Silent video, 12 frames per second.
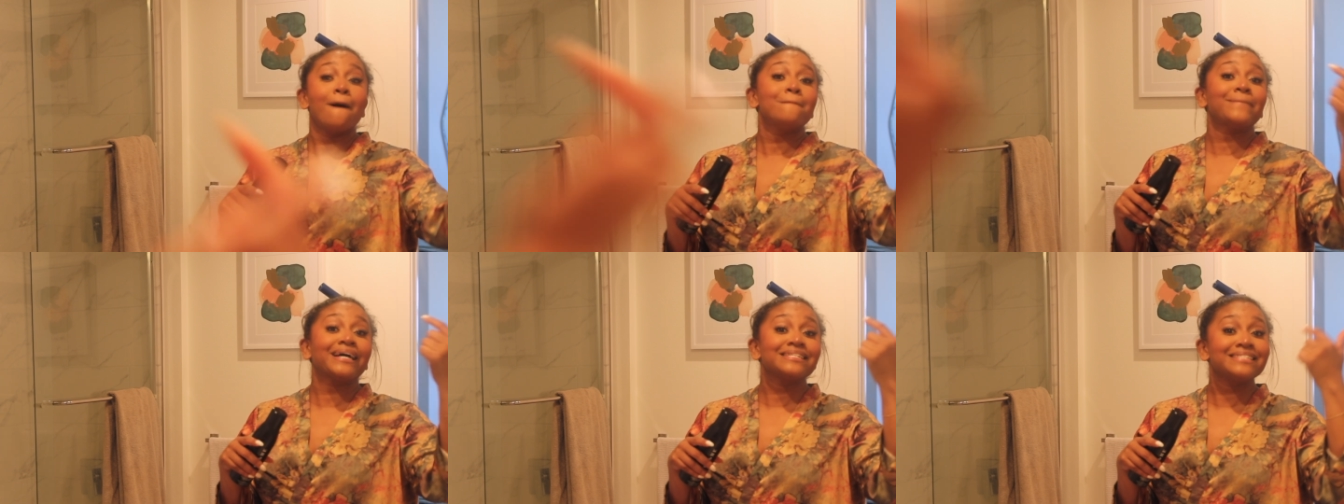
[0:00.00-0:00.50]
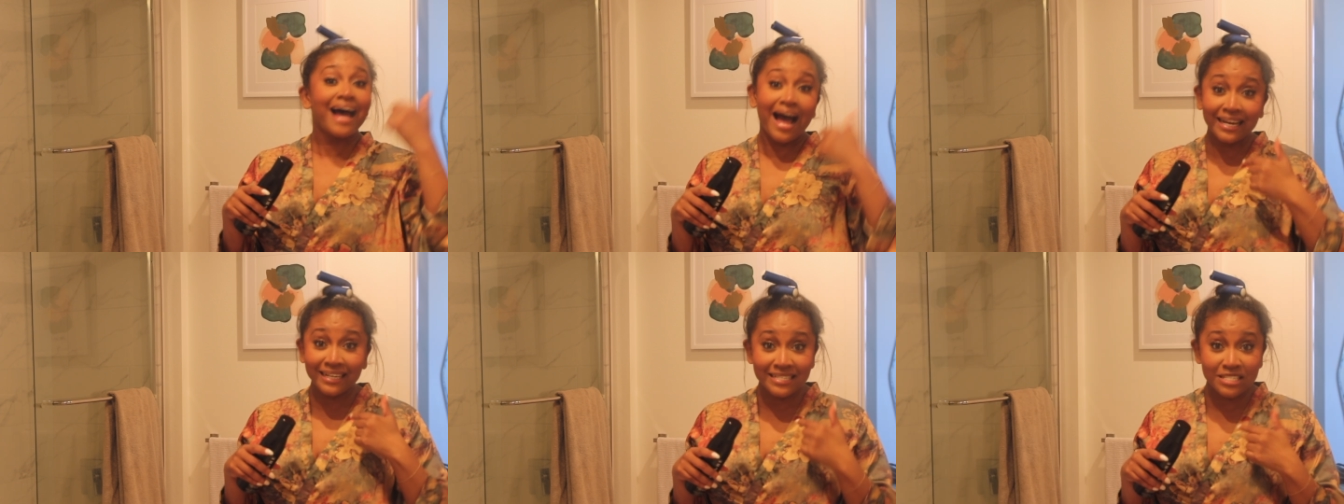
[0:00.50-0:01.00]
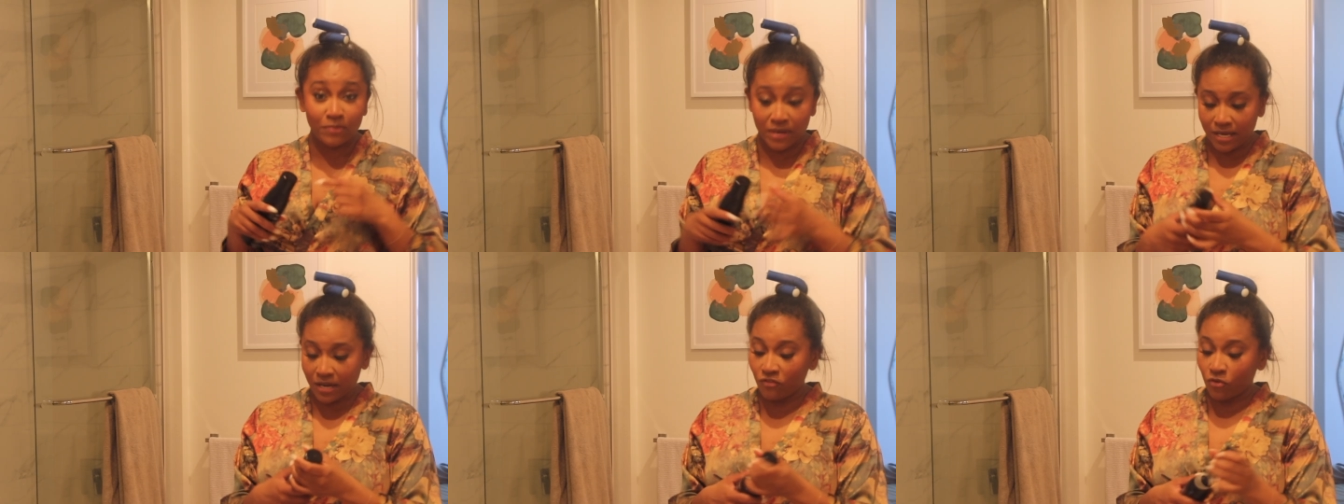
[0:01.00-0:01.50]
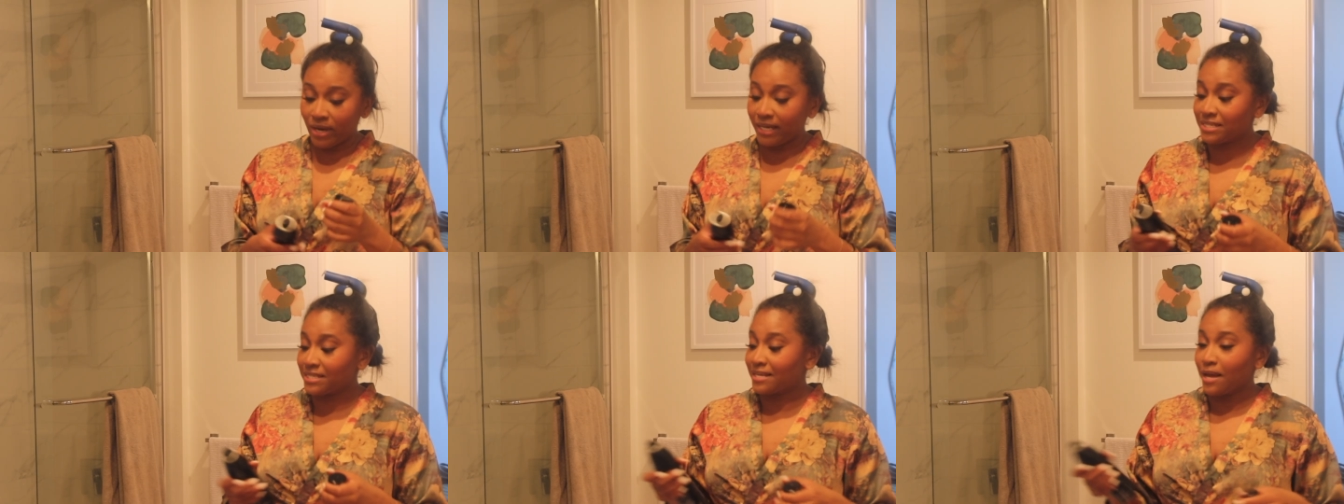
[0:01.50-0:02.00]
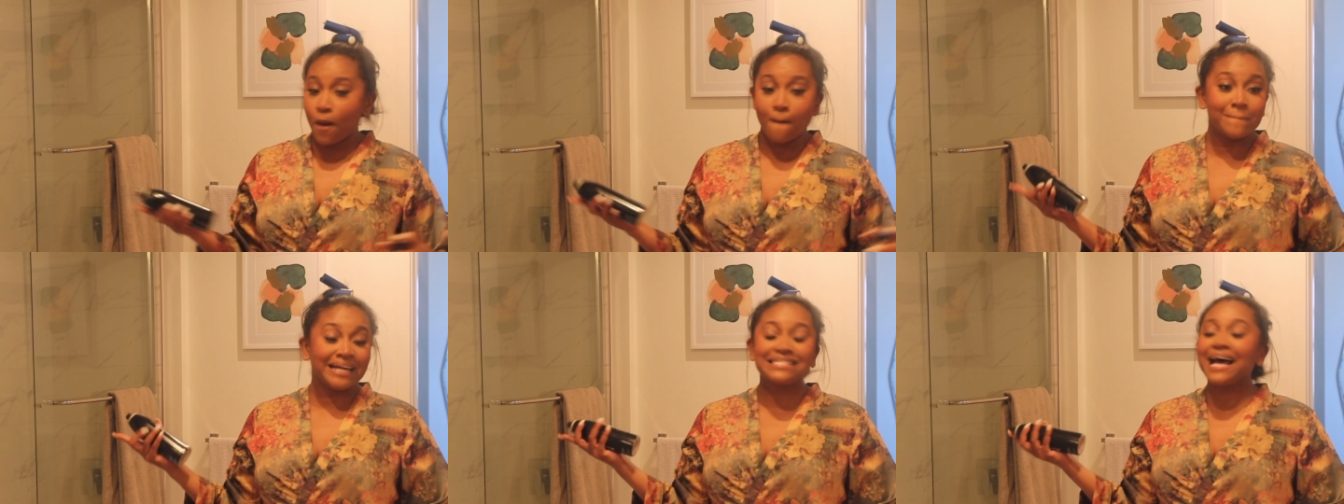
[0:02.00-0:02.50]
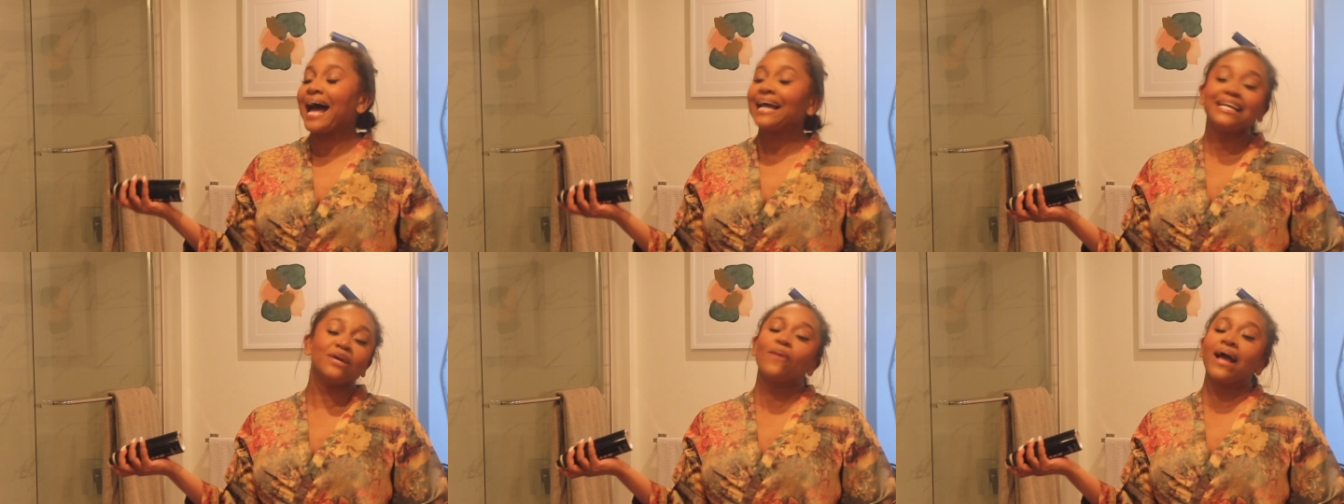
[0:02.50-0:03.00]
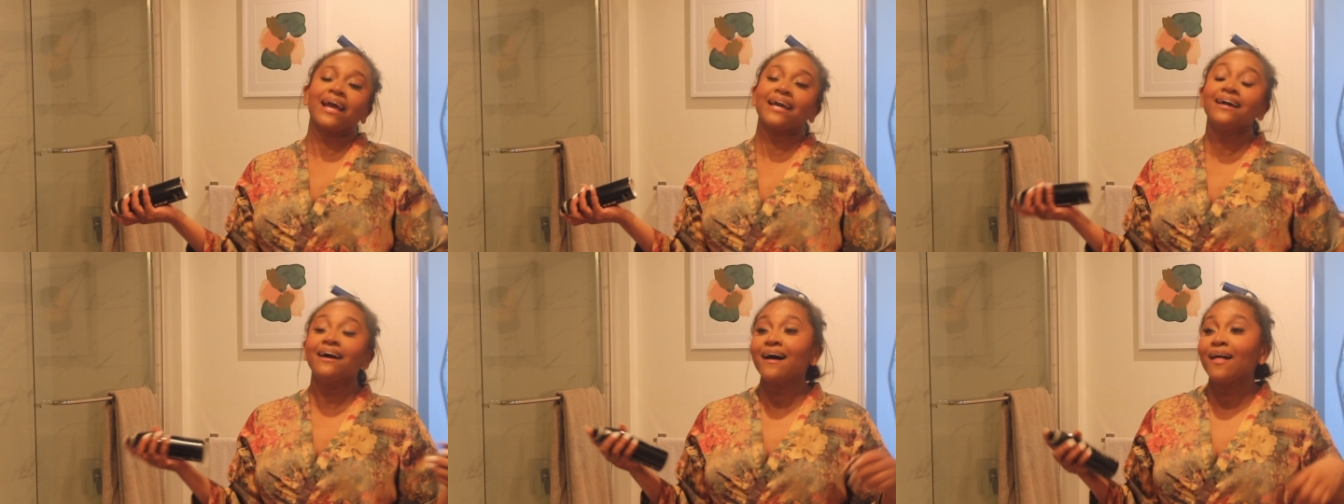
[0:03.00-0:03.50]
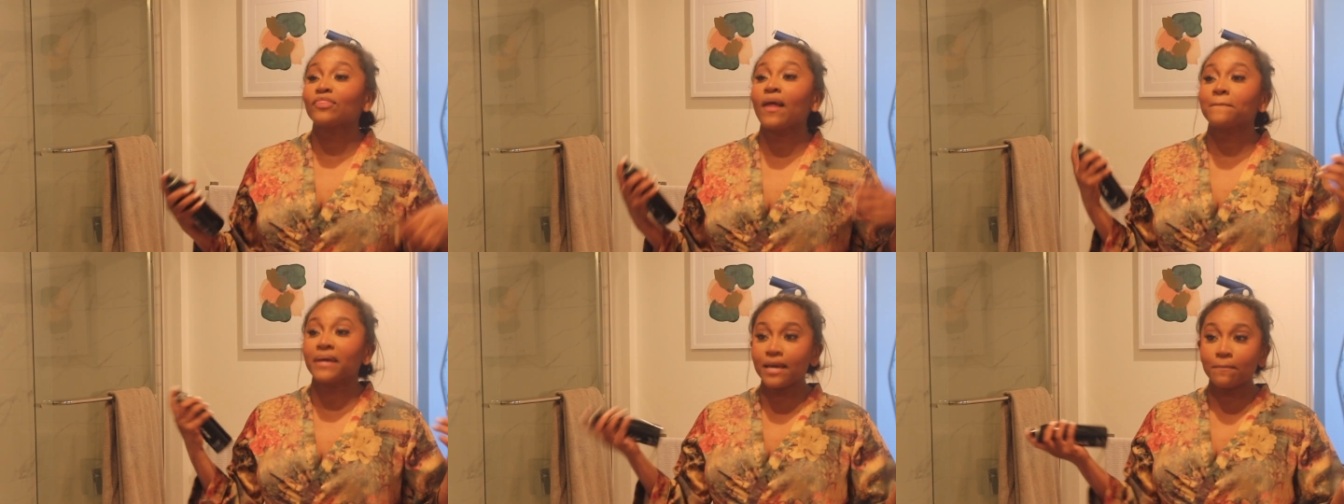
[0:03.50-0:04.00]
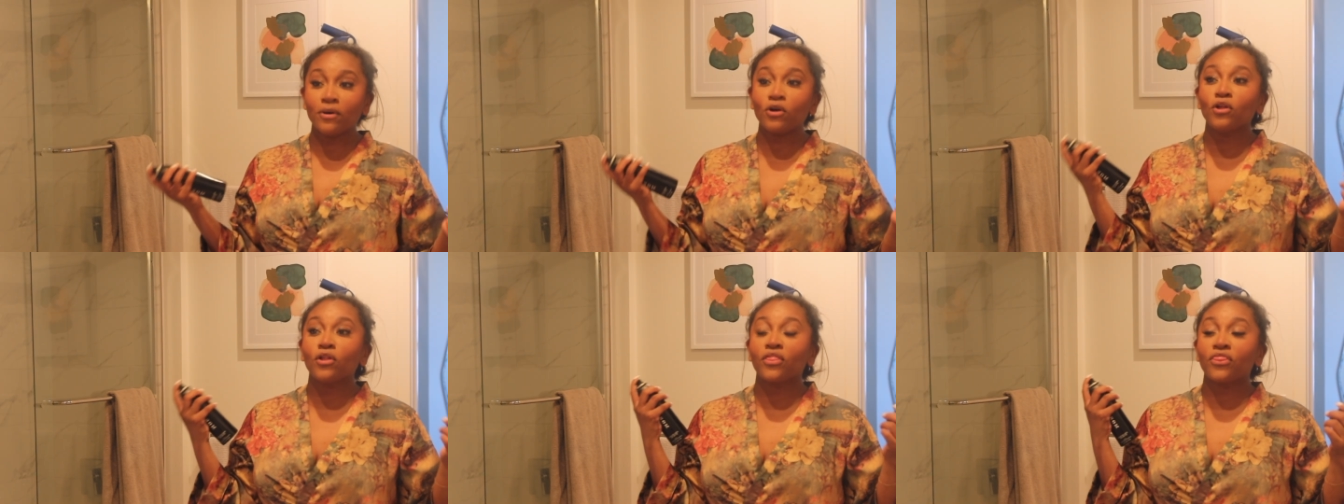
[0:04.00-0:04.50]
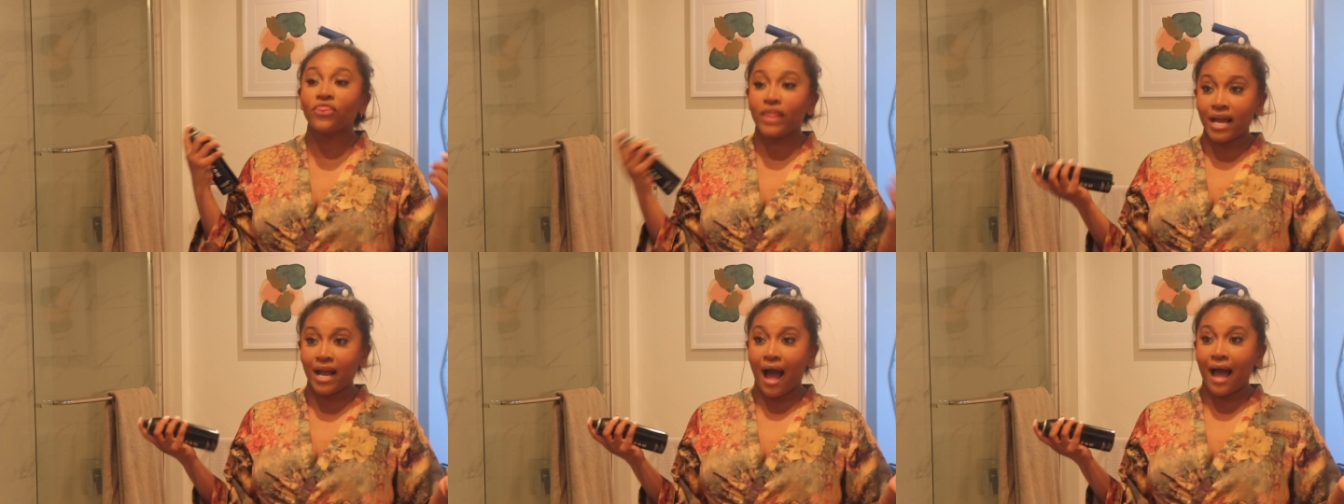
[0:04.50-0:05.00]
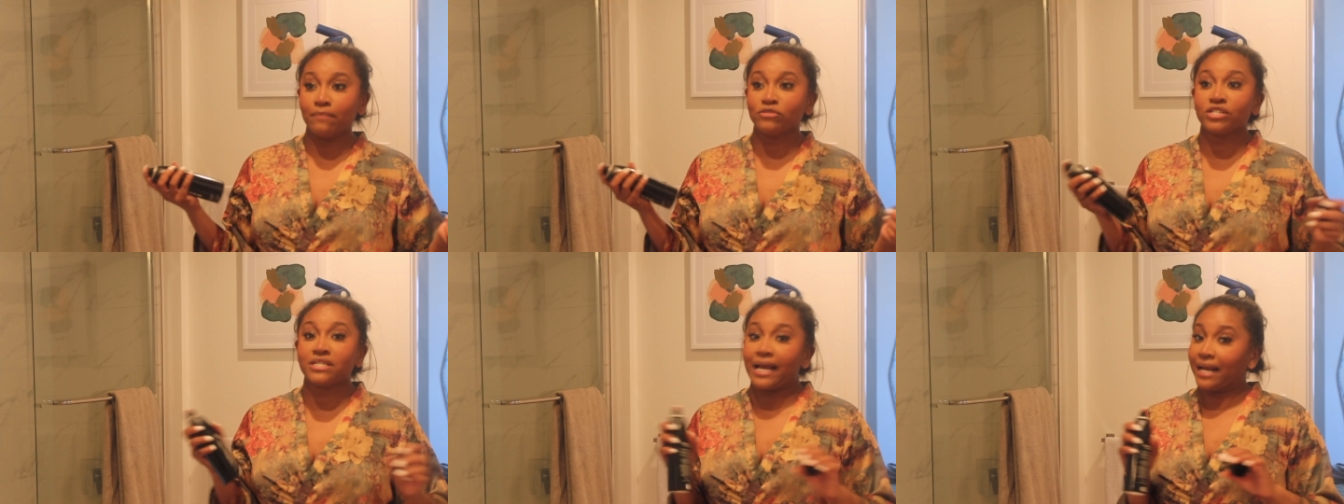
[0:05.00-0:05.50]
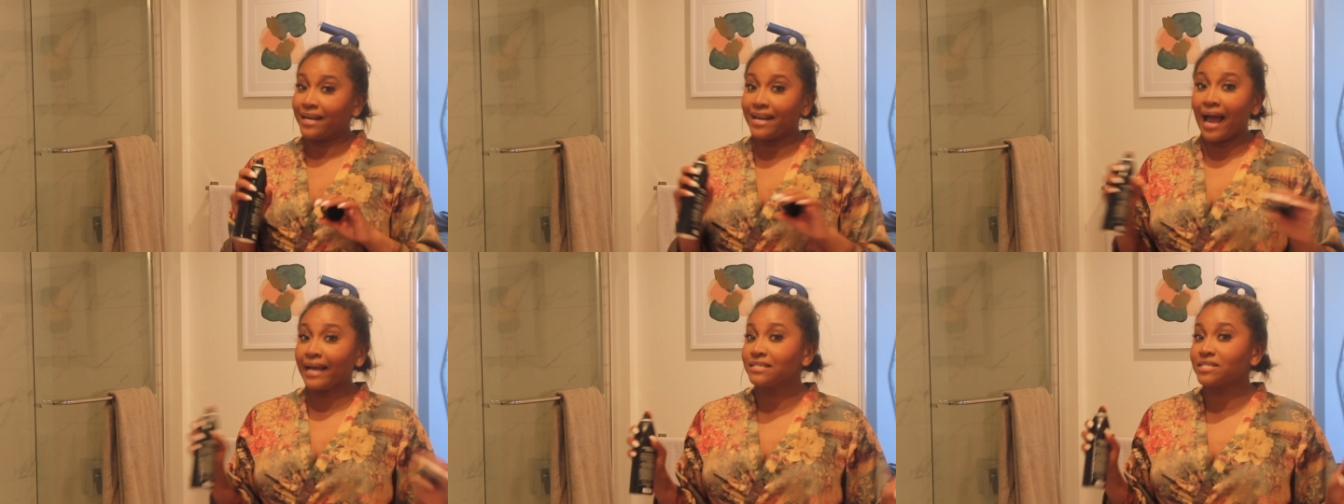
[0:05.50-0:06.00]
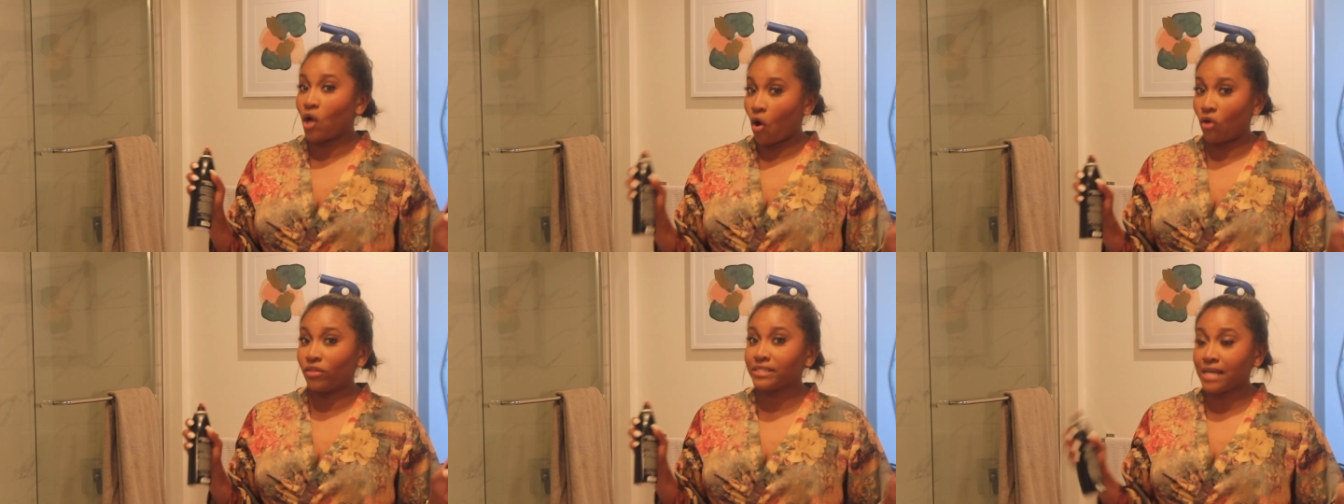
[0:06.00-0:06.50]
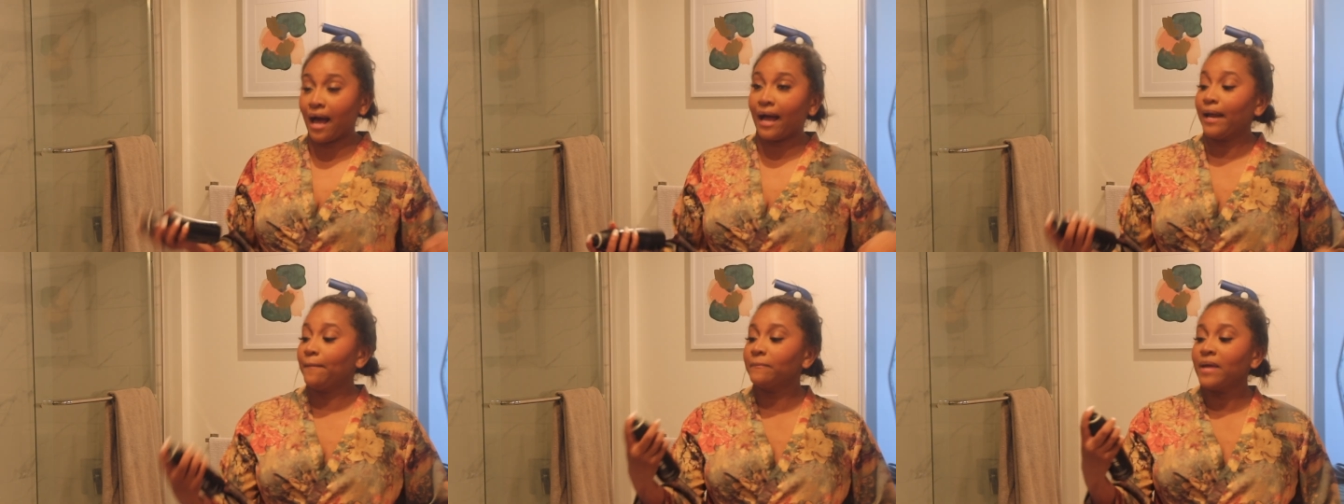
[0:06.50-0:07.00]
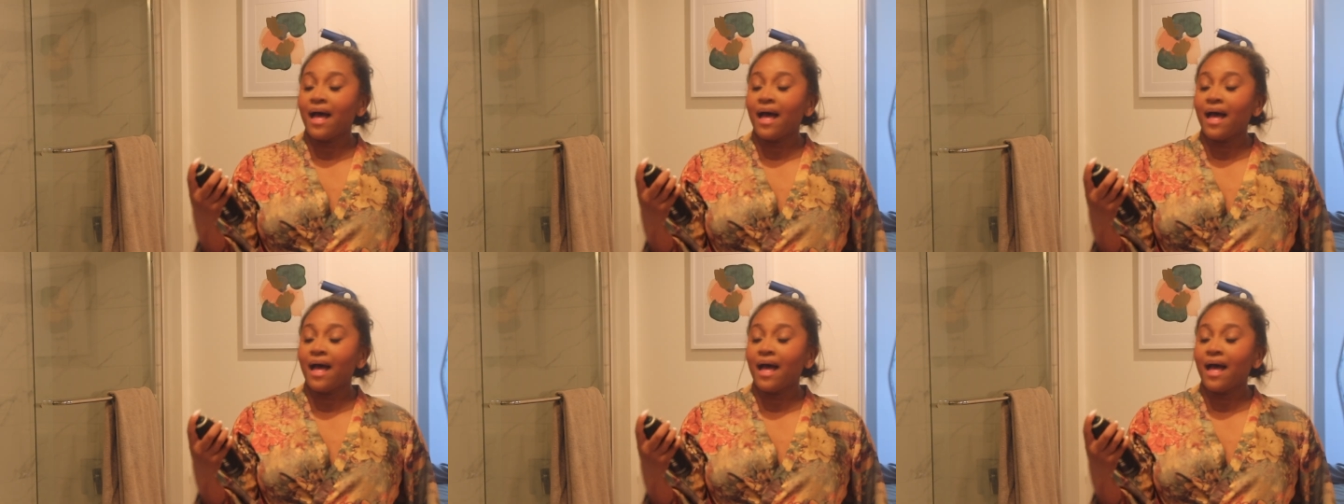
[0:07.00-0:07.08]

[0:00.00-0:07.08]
my tiny speaking voice, my tiny way, that people think I'm just like nice all the time.